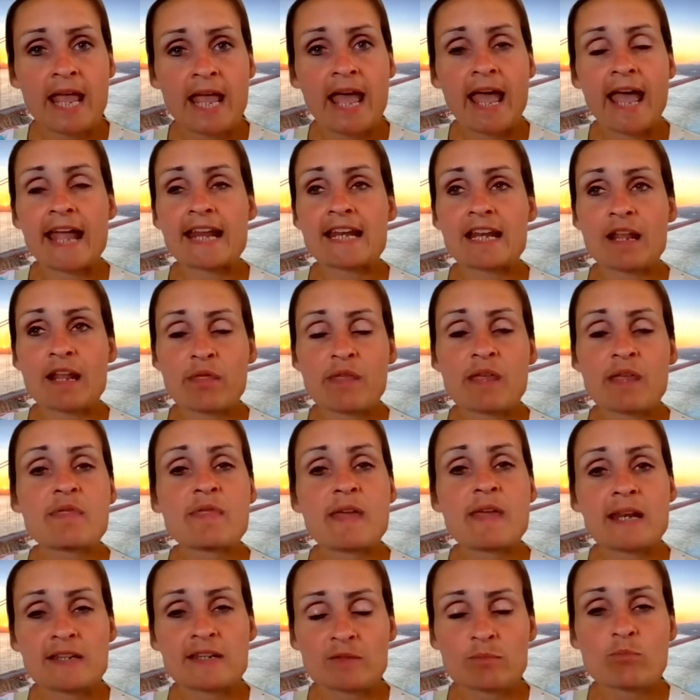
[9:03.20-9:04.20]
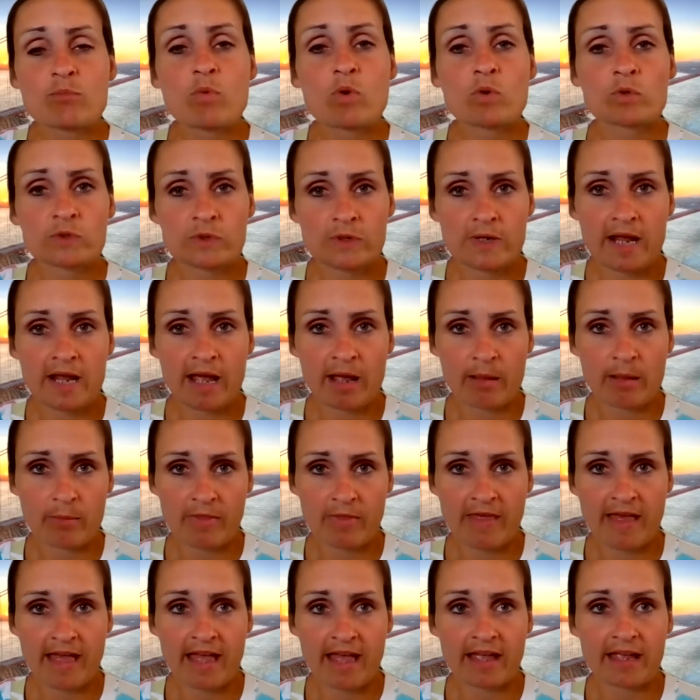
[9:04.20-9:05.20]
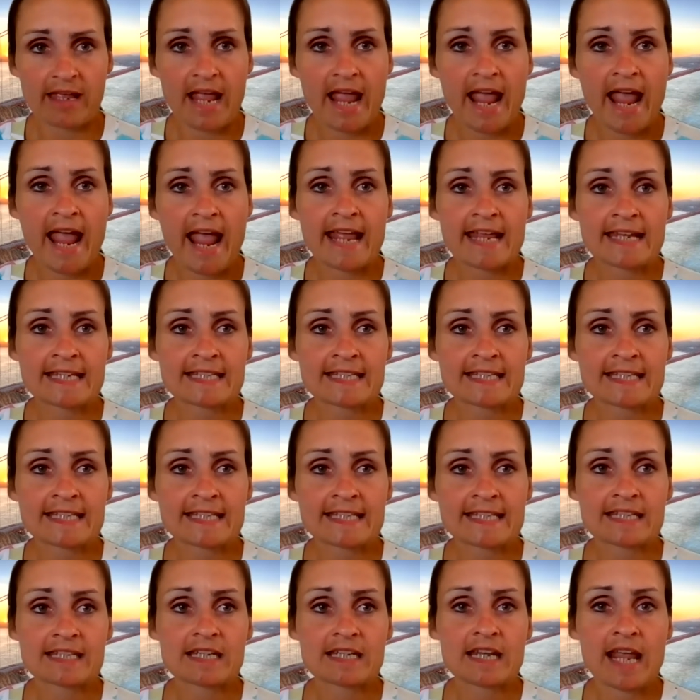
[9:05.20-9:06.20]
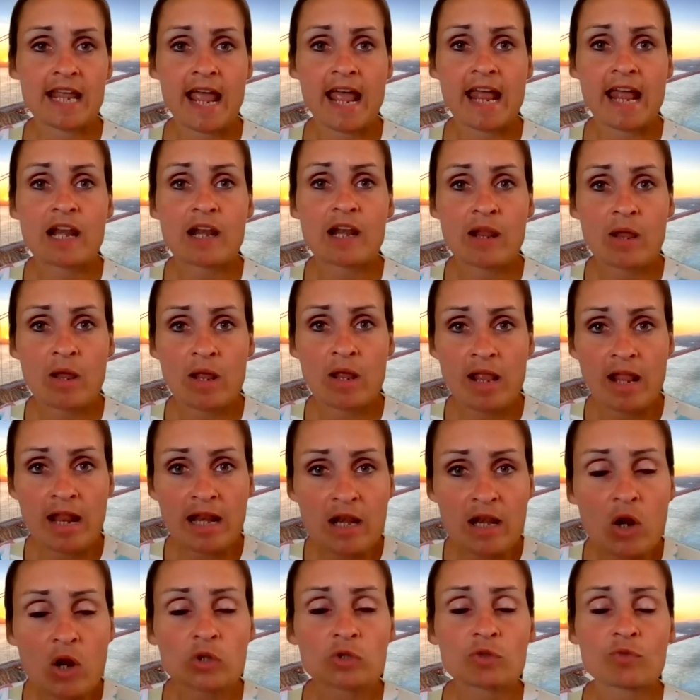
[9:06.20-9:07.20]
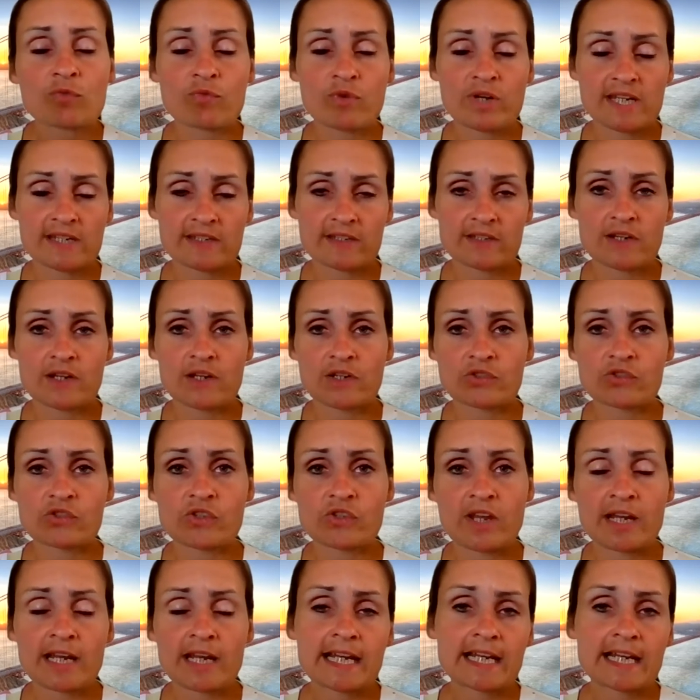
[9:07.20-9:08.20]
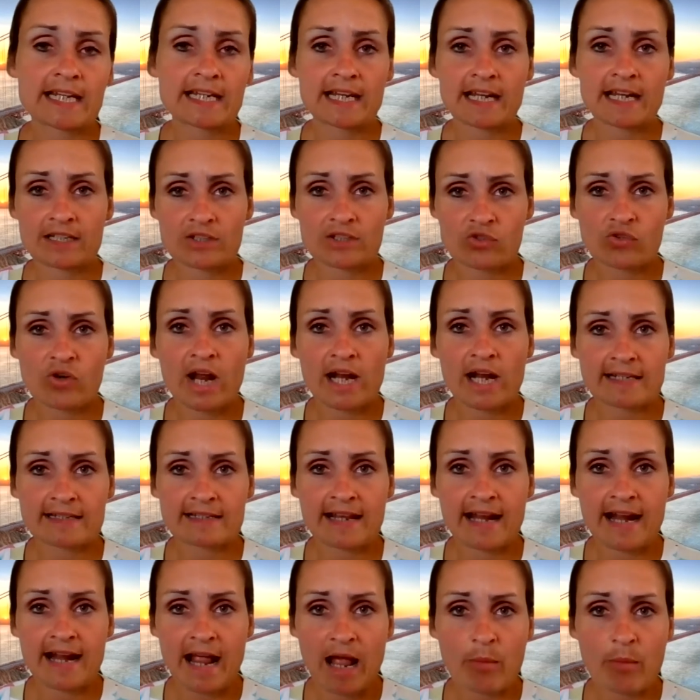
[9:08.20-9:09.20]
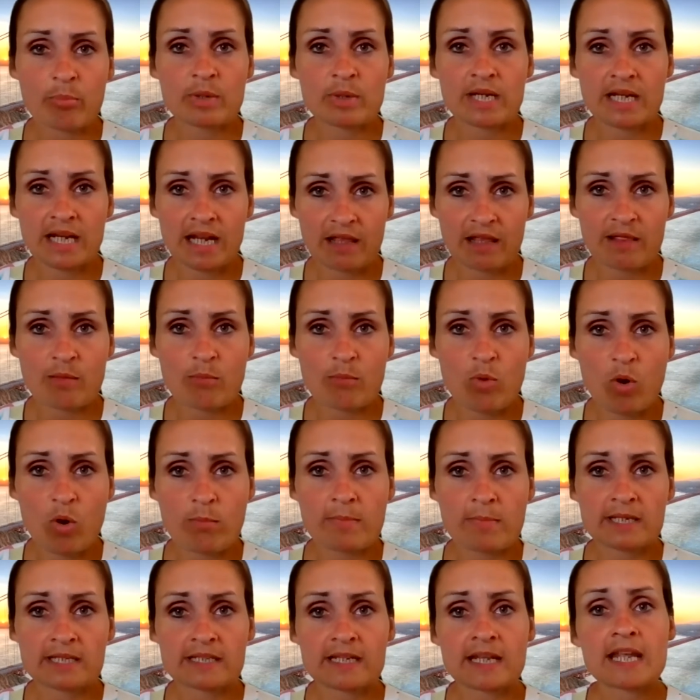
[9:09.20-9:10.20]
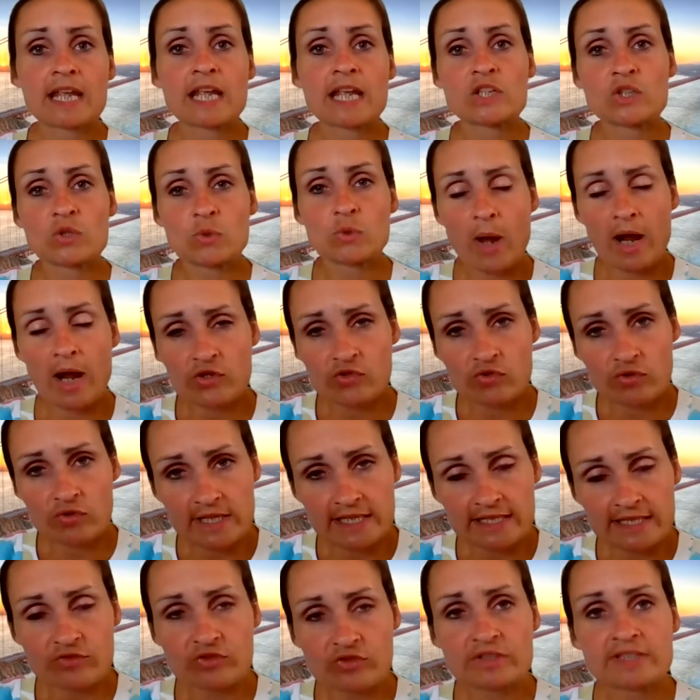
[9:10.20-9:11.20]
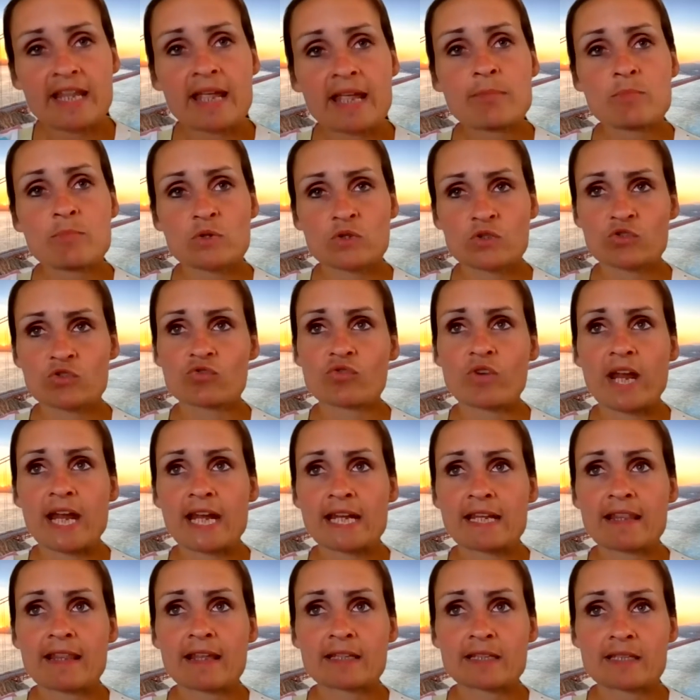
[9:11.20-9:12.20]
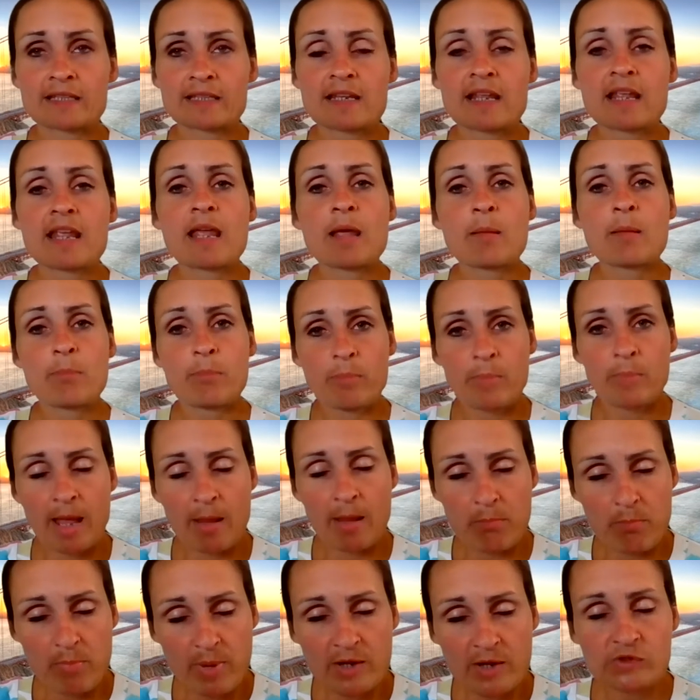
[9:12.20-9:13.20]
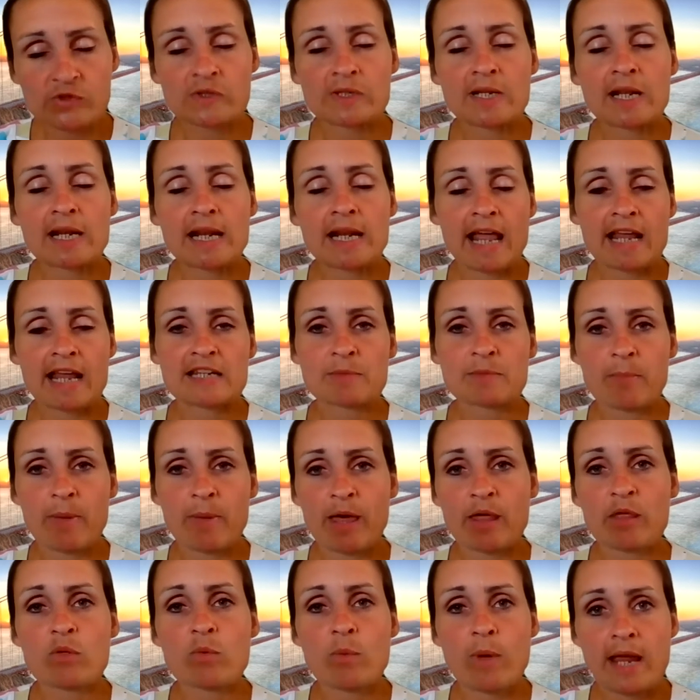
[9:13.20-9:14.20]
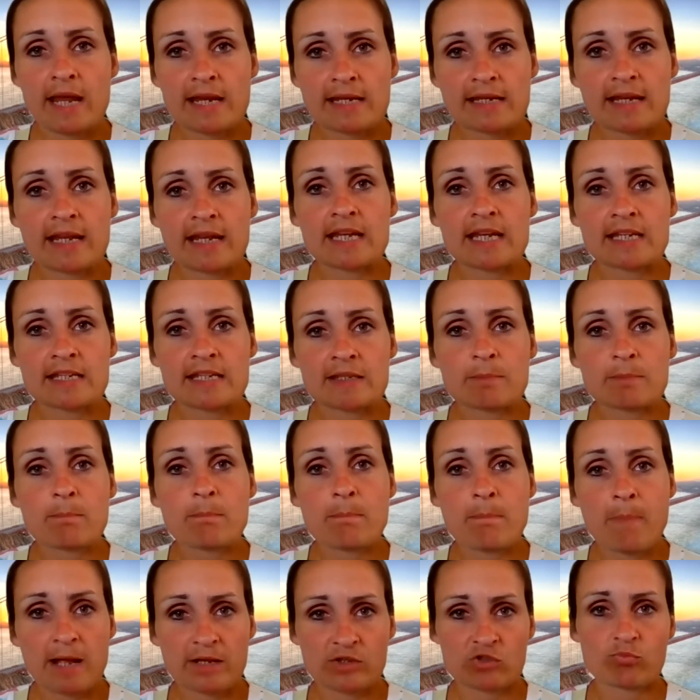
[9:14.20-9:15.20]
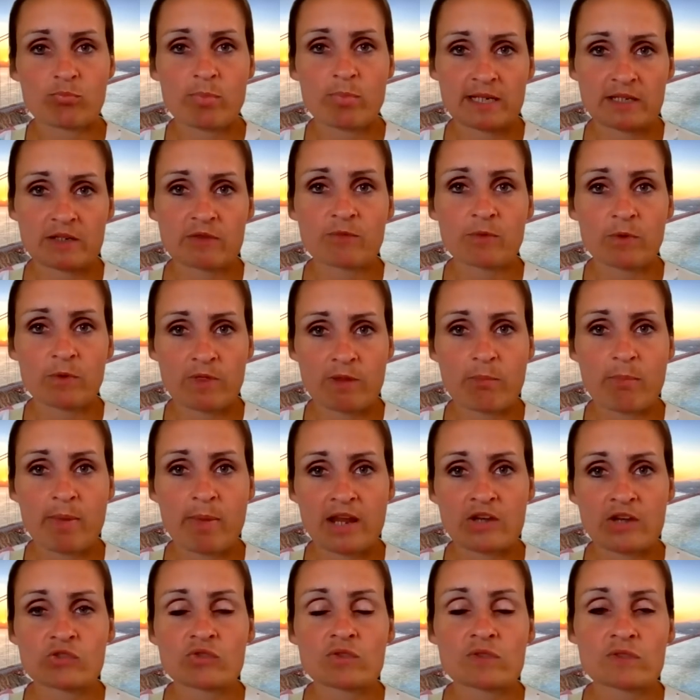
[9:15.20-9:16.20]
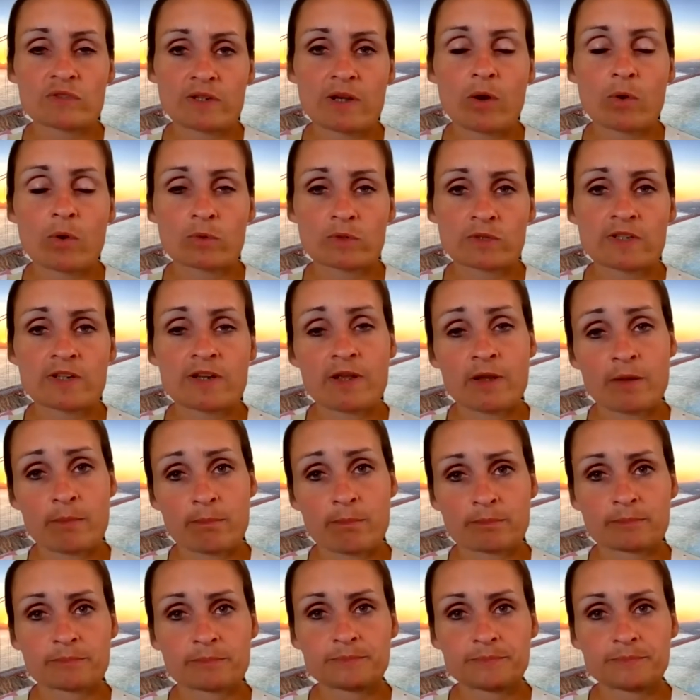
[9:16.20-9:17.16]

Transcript: And I think there is more to come there. And a lot of research and clinical trials are happening at the moment to actually demonstrate that a personalized pathway is much better for the patients long term.